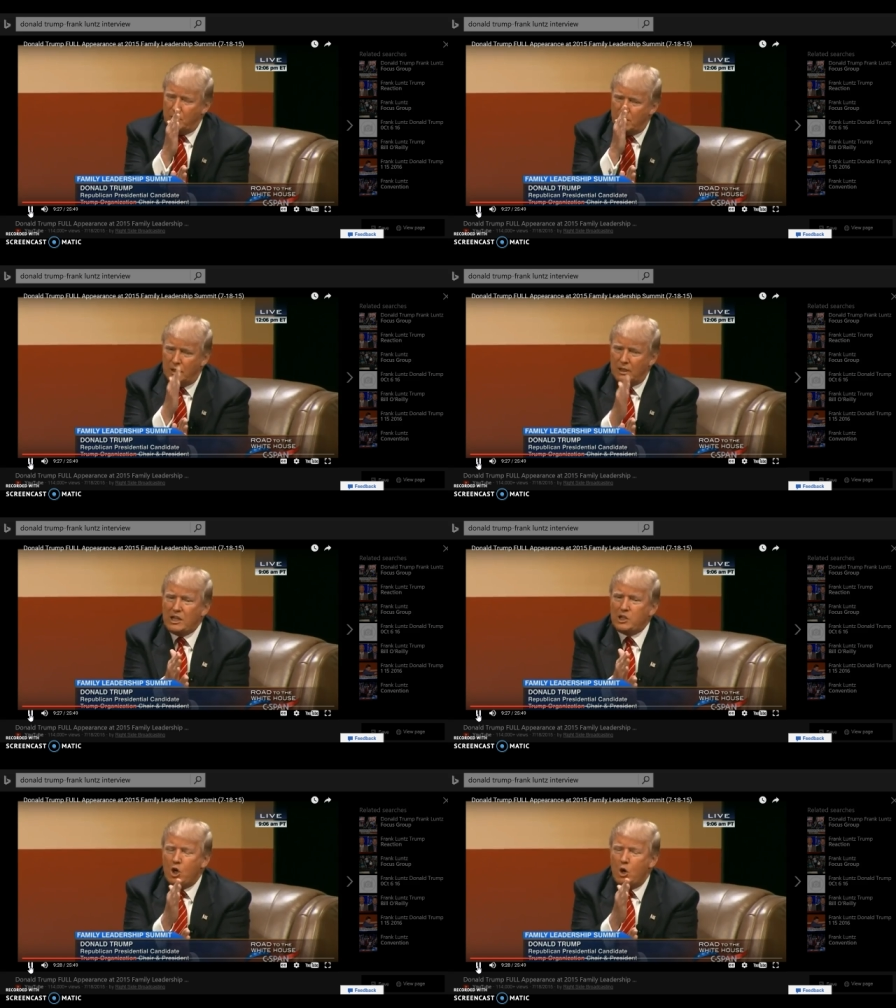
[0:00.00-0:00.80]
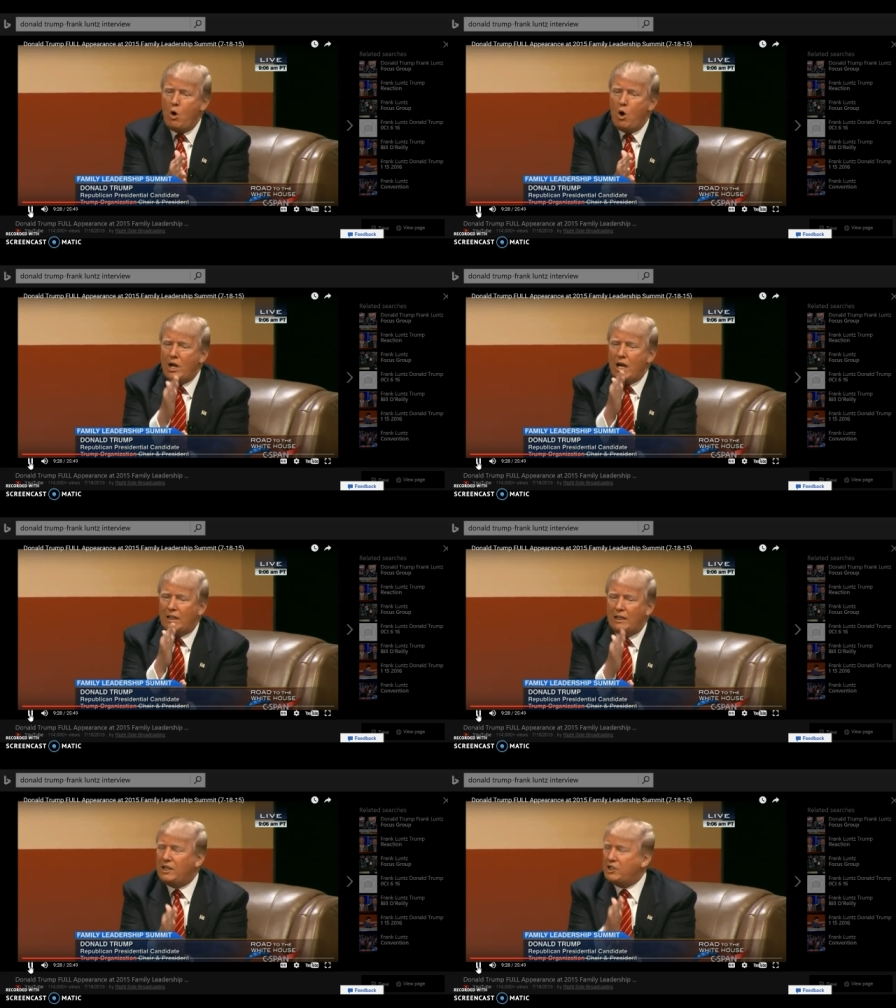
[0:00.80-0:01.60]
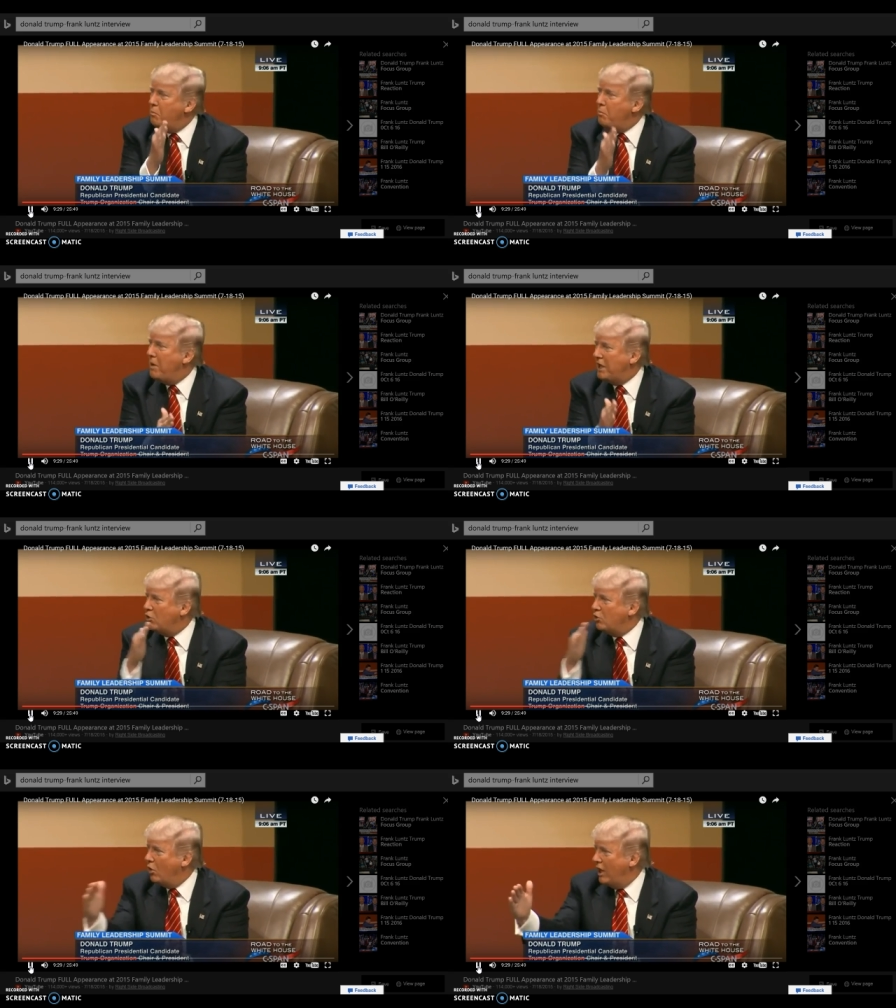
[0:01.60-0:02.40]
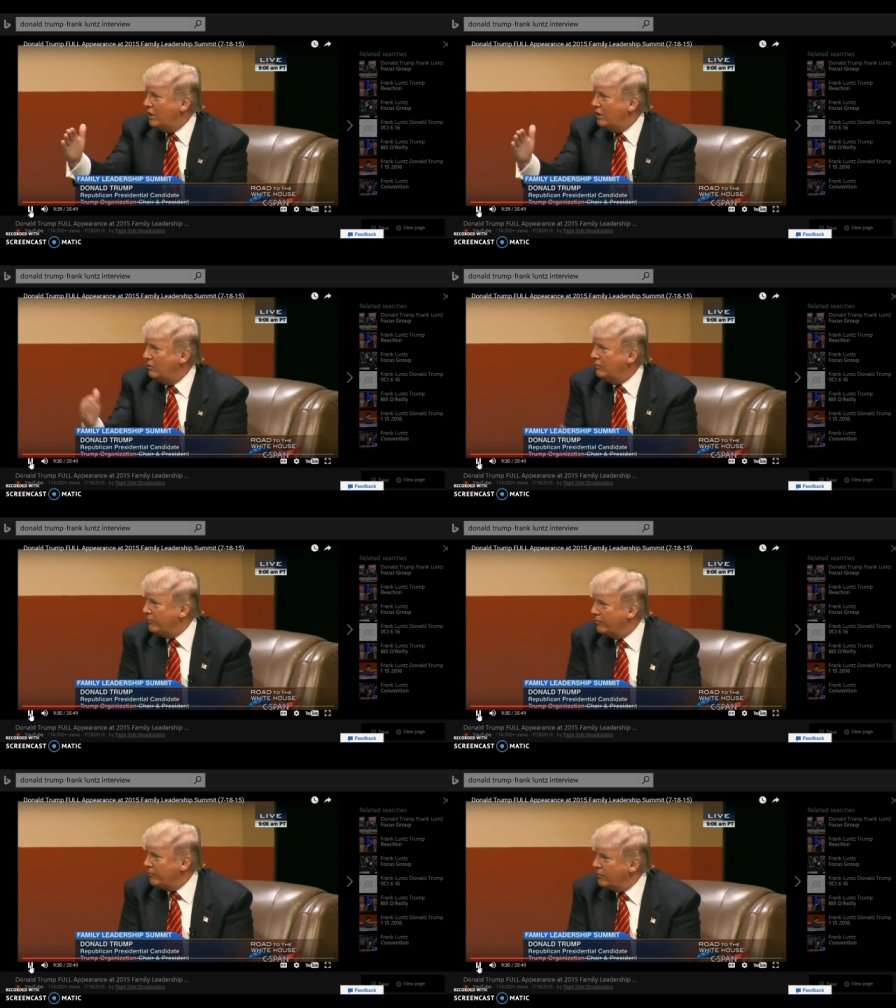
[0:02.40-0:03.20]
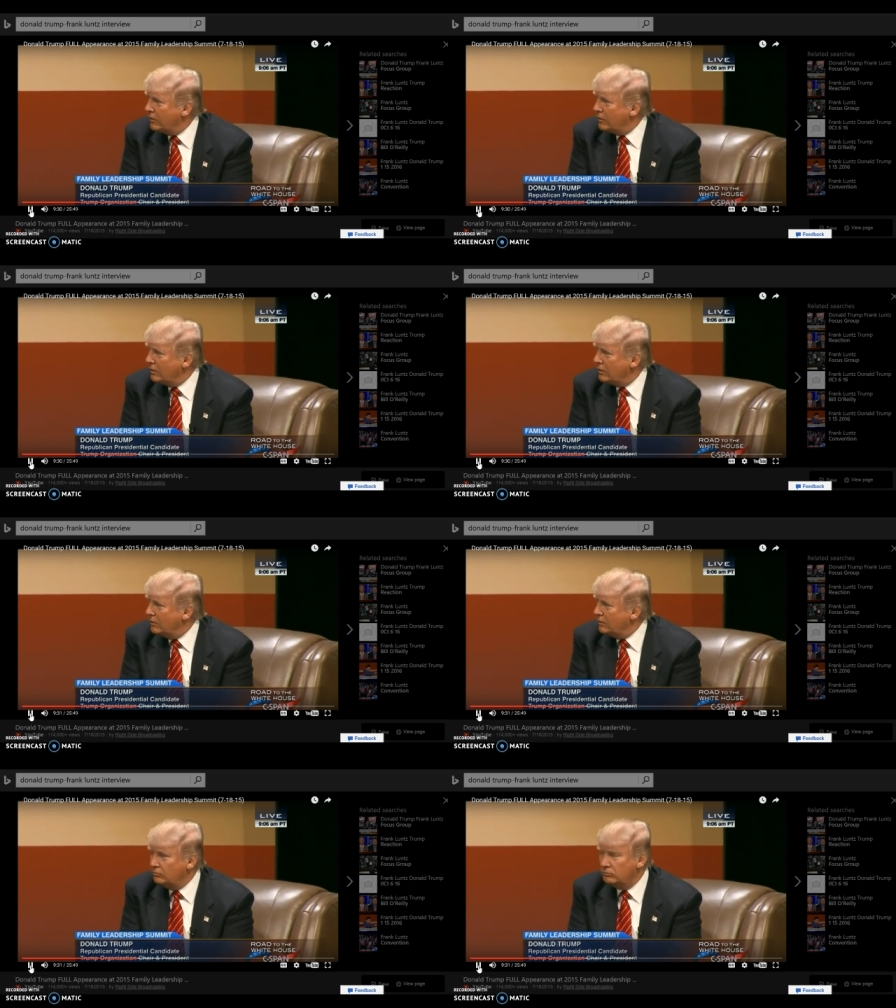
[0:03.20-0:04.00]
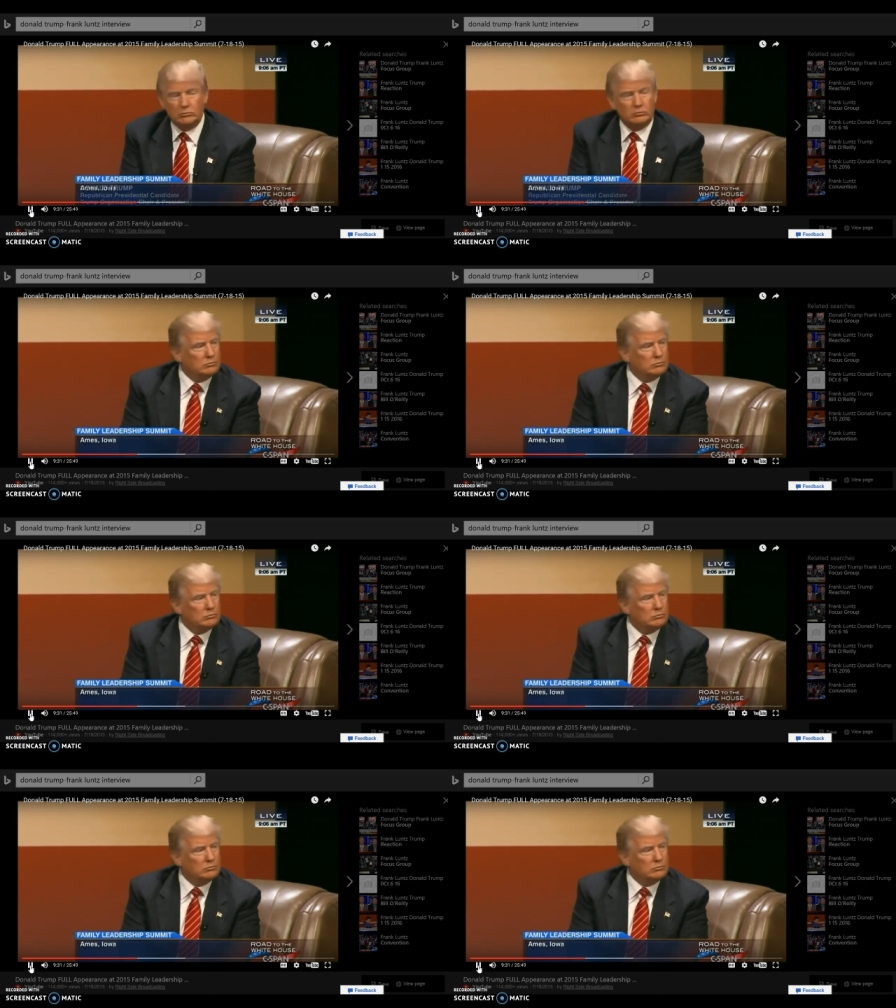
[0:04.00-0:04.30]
of let's go on and let's make it right. So